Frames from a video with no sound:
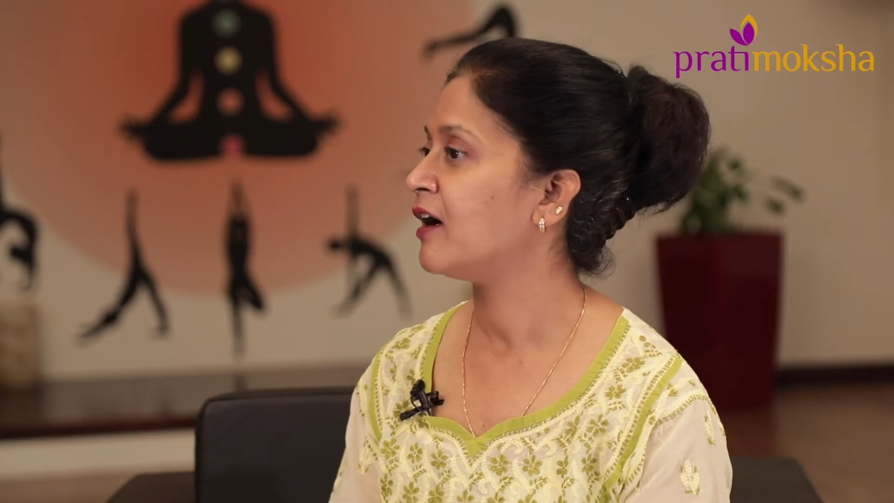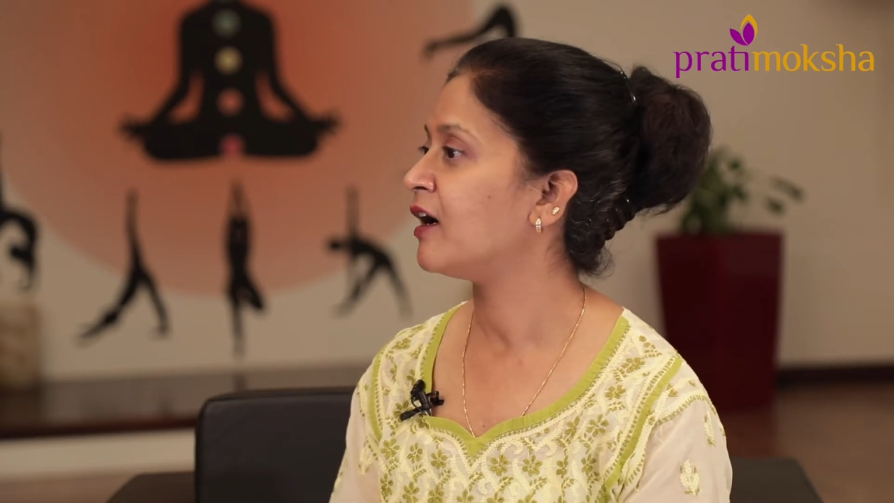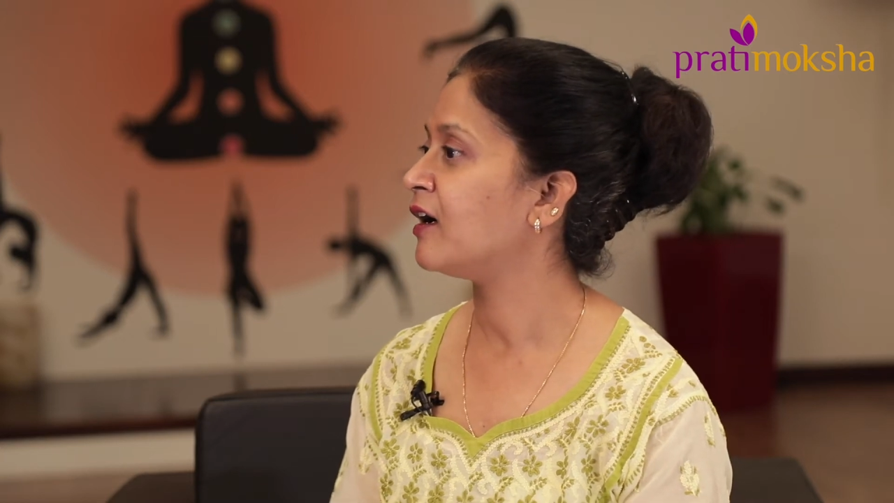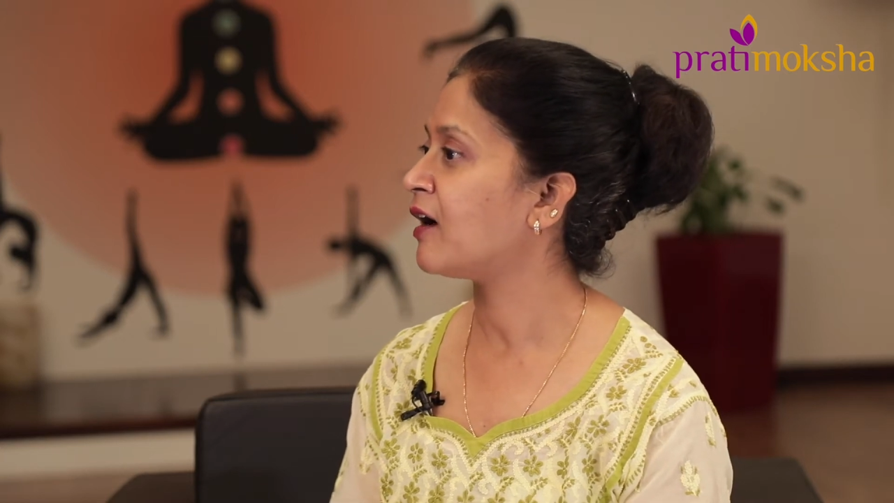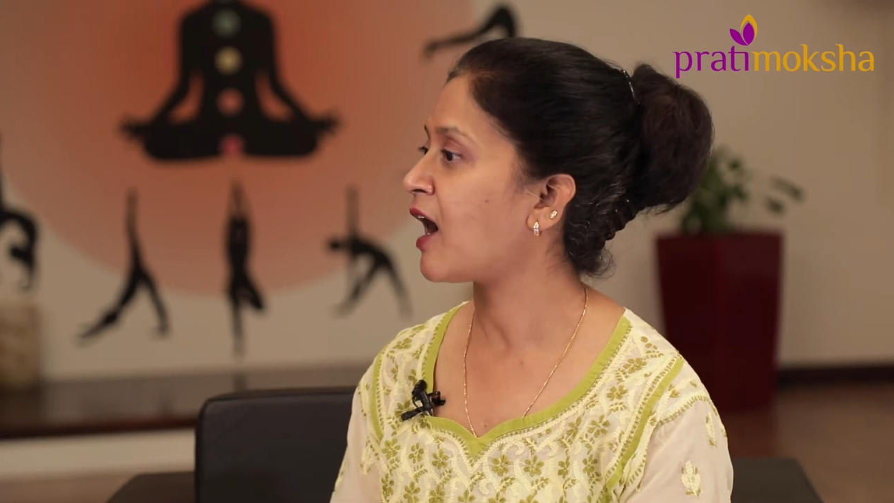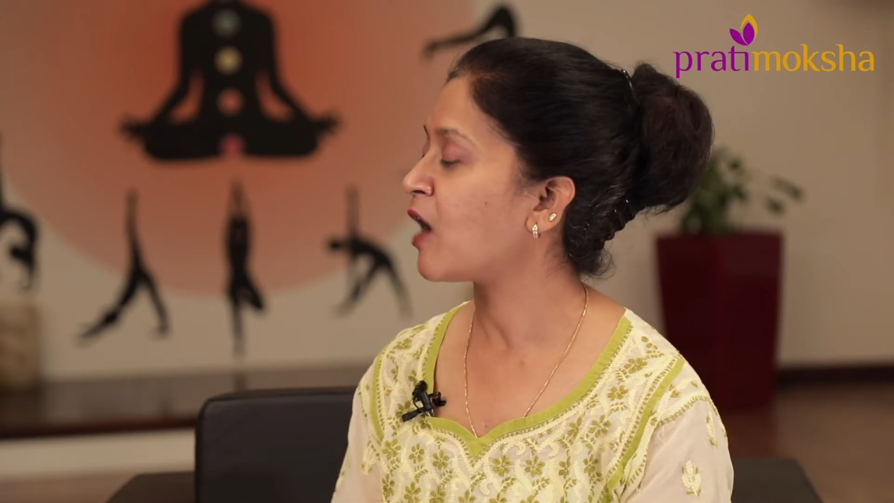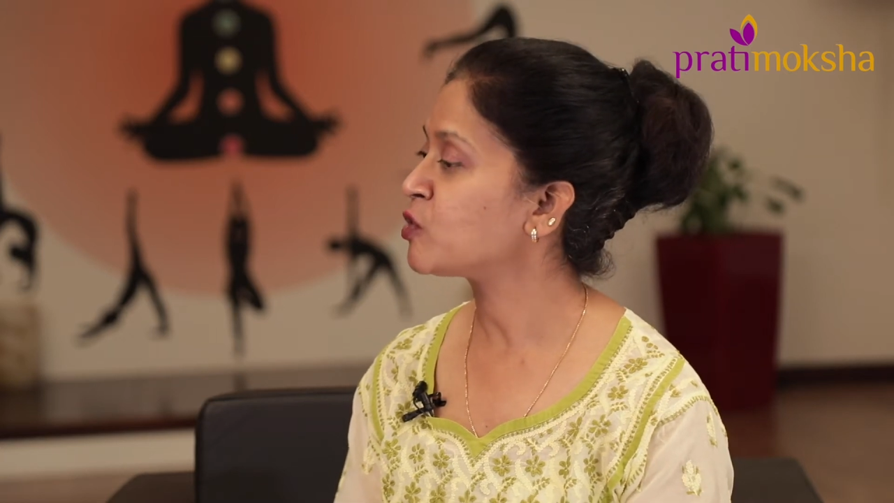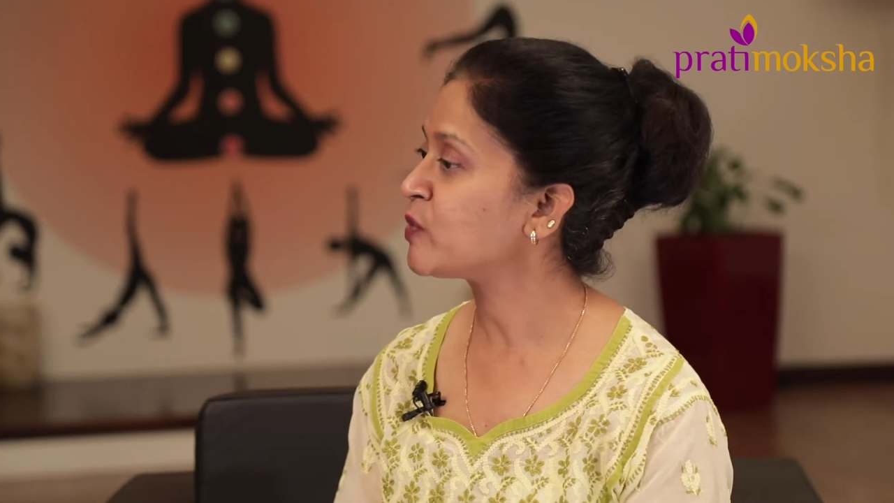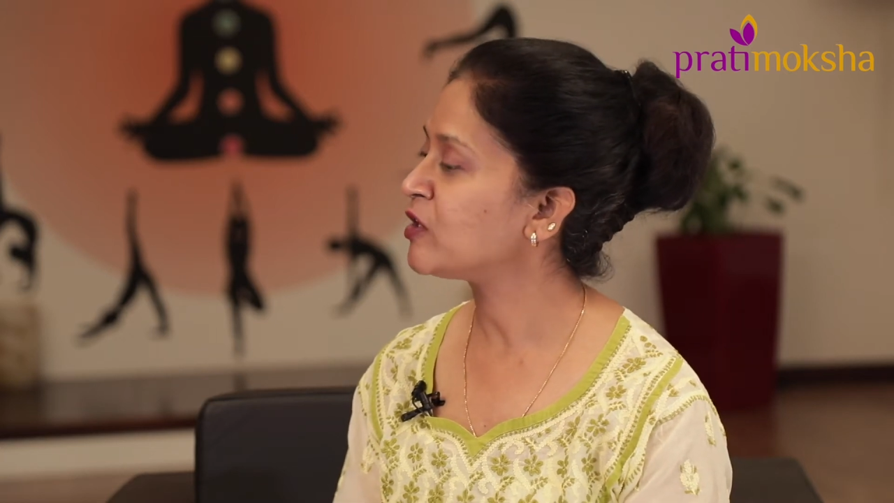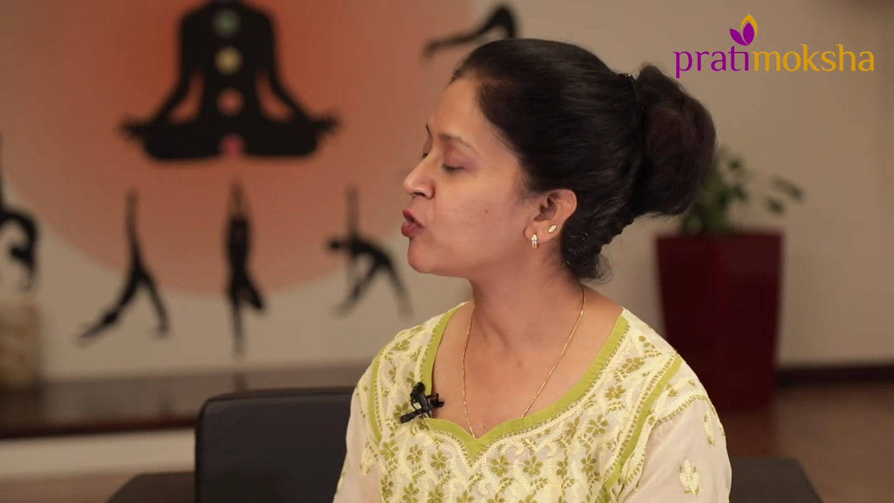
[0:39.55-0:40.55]
how
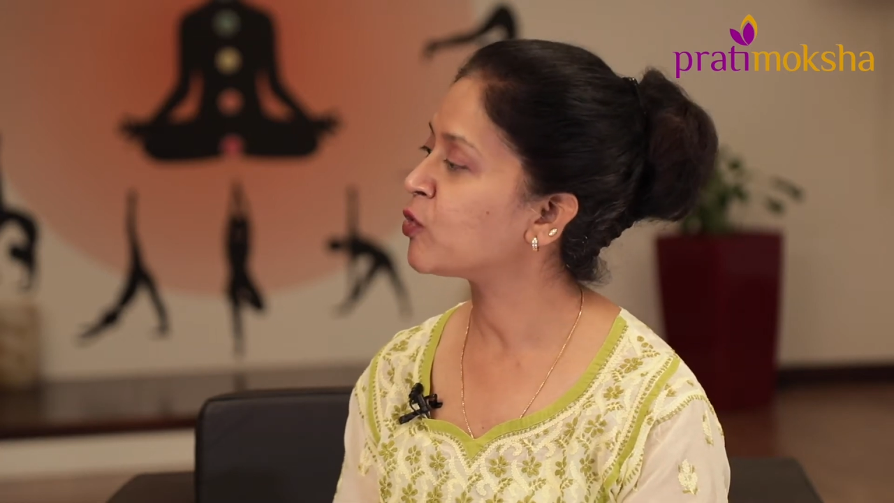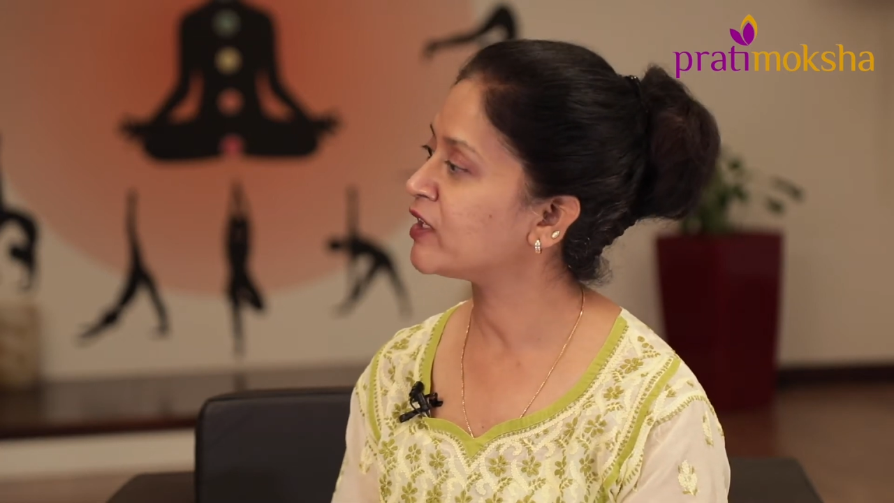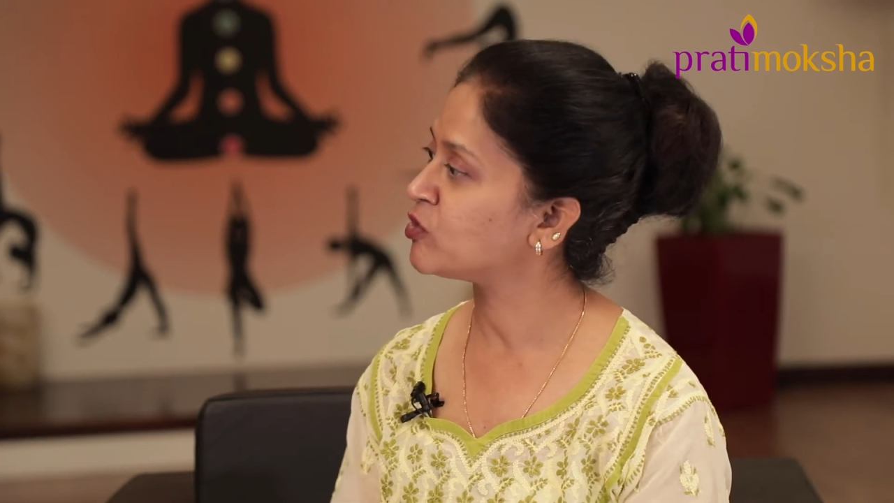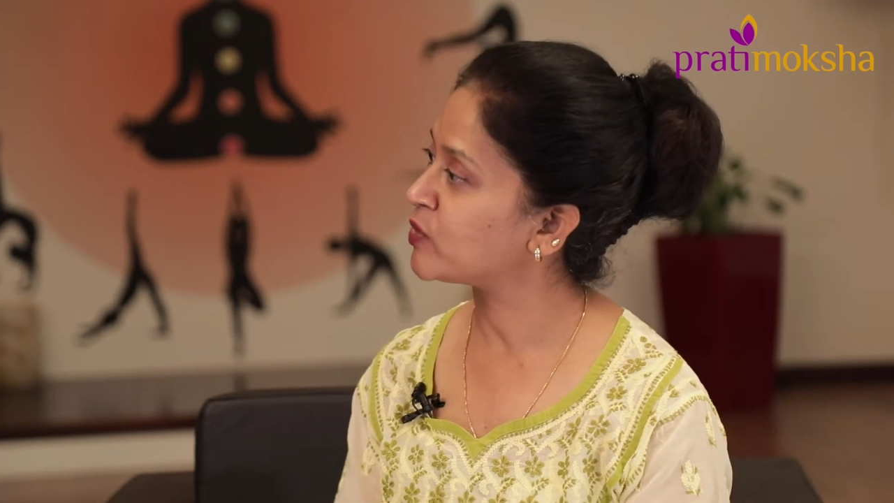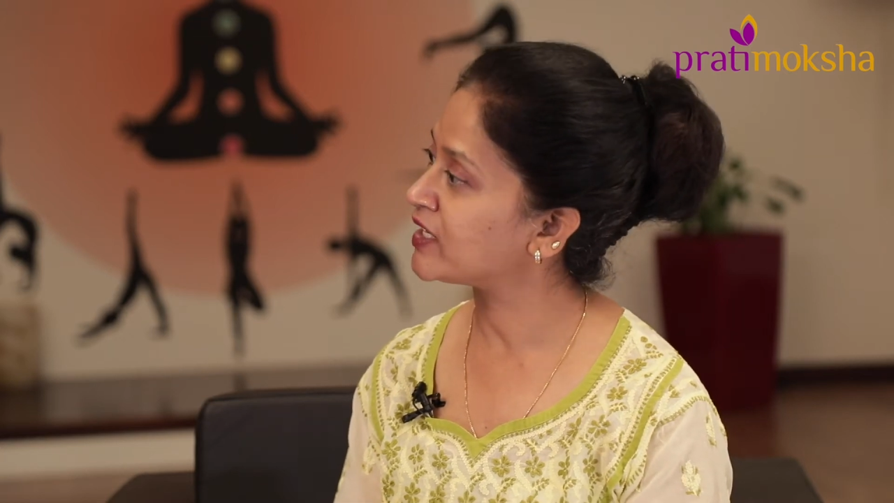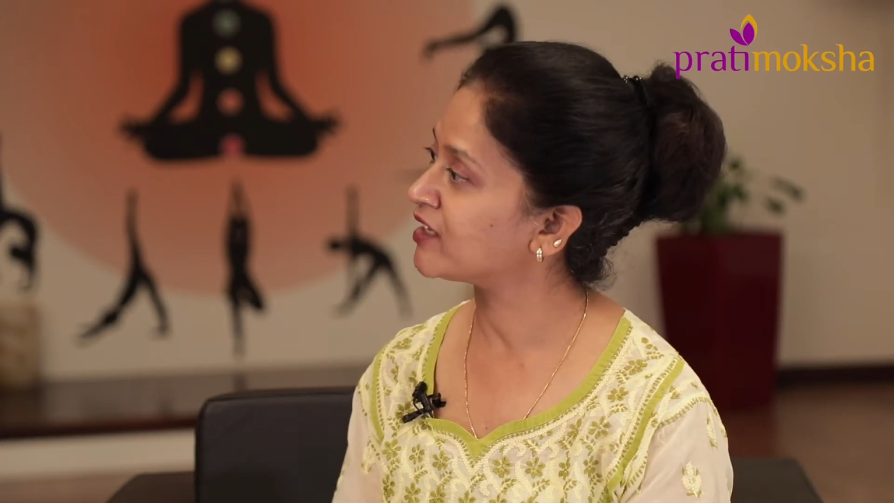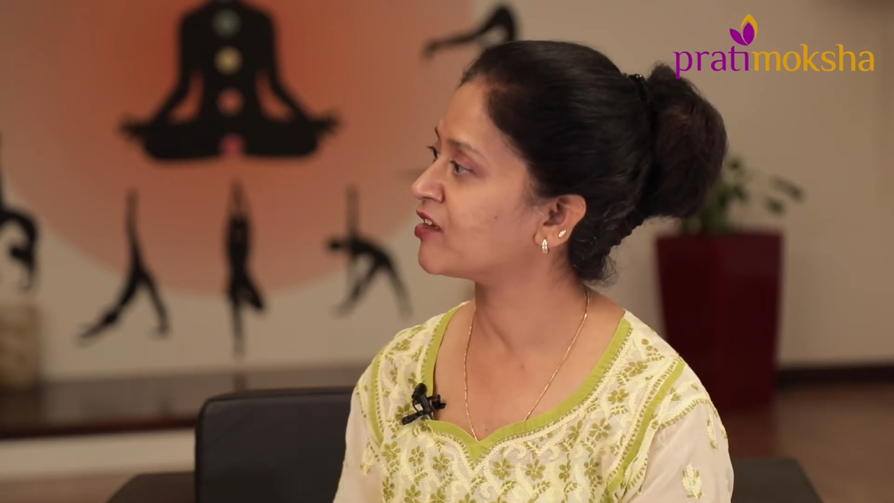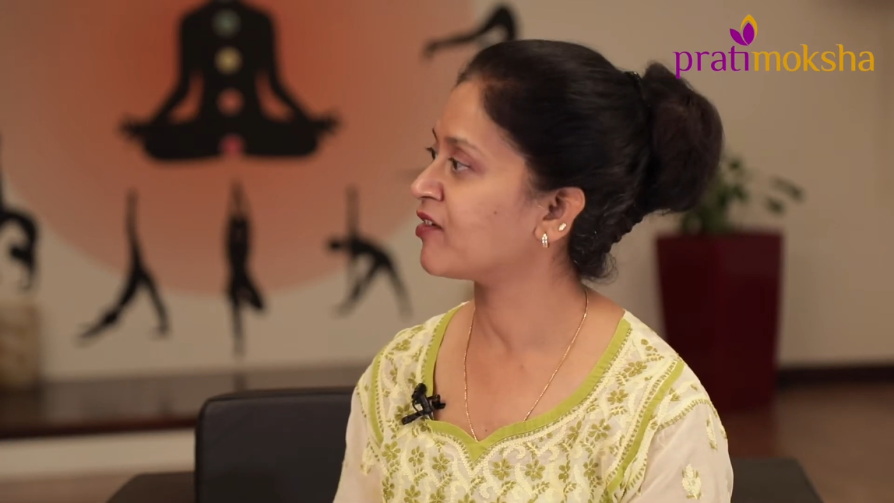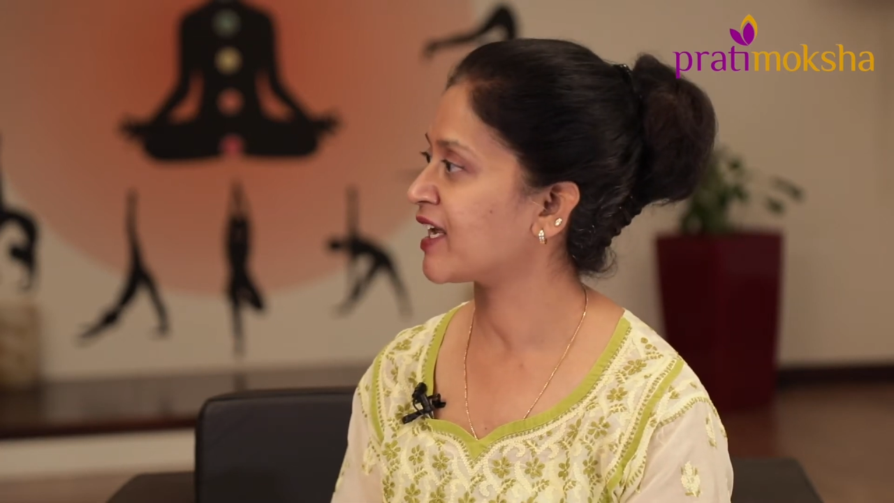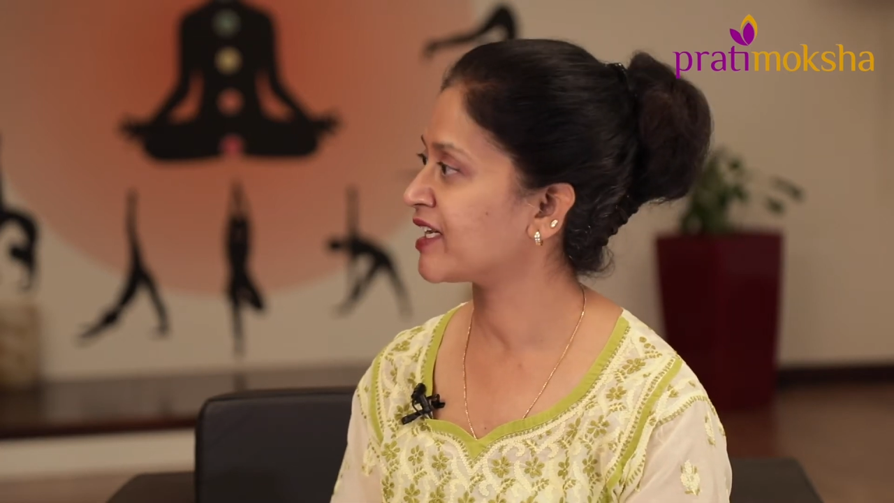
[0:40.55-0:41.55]
do we know we're doing it
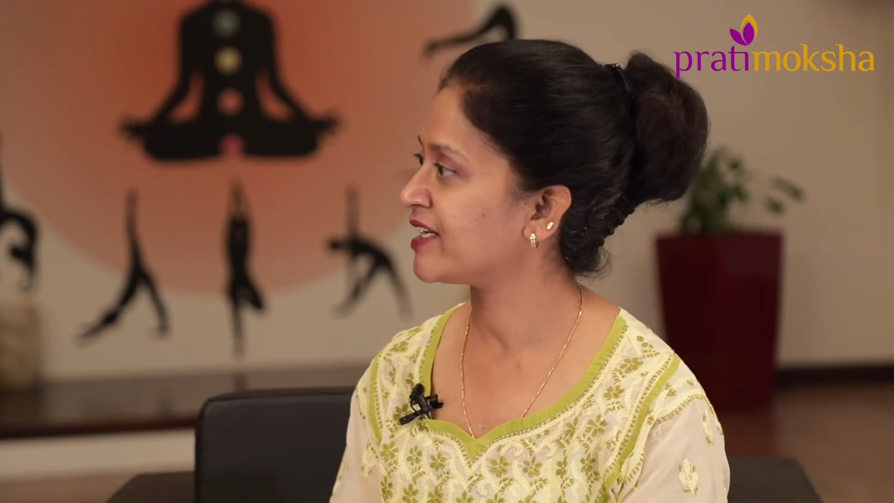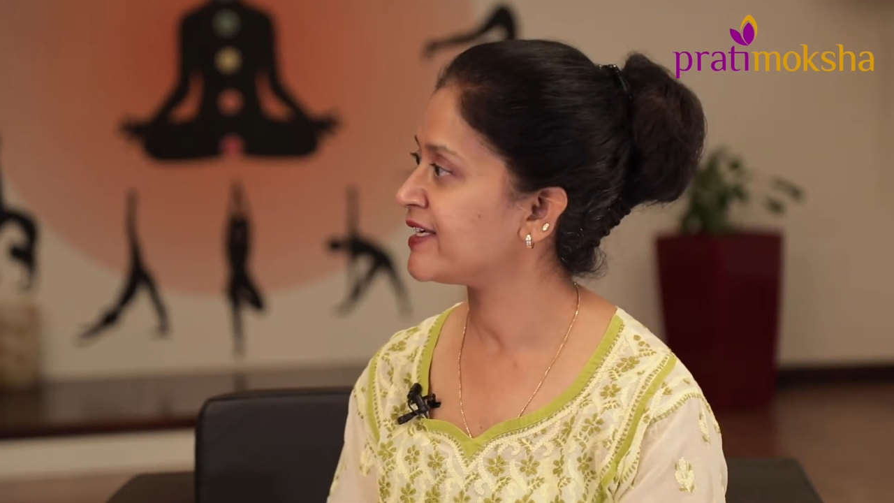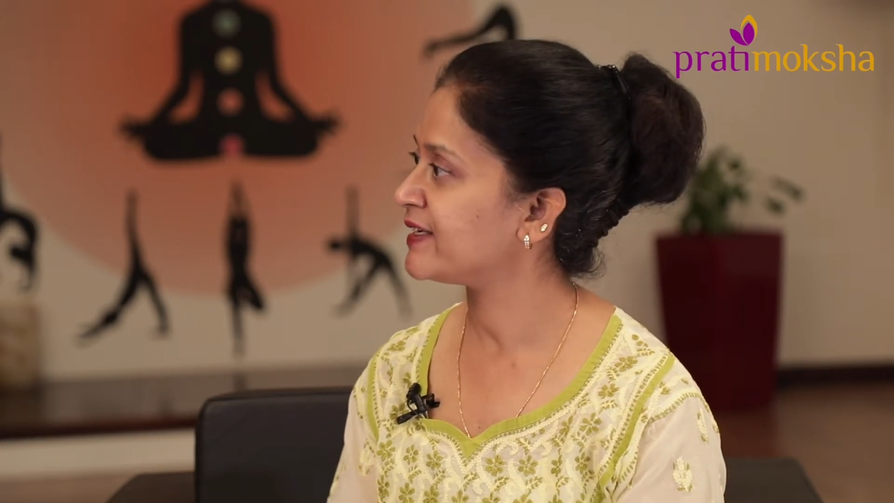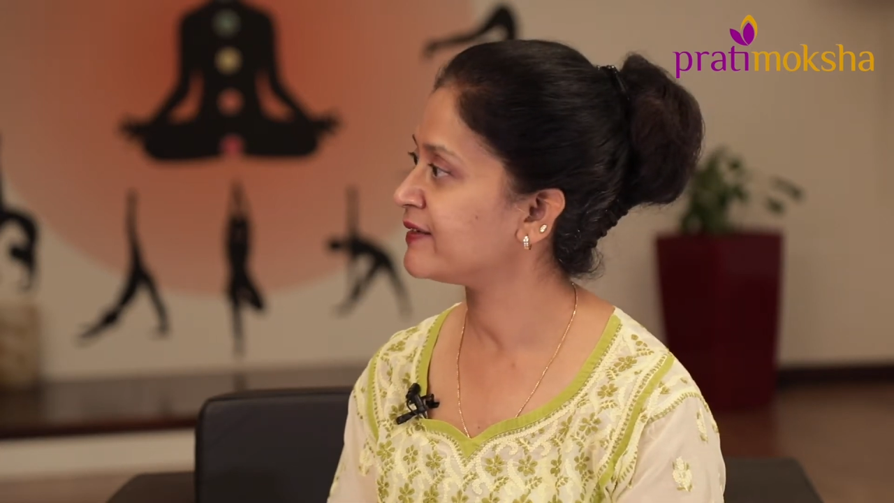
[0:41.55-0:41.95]
correctly?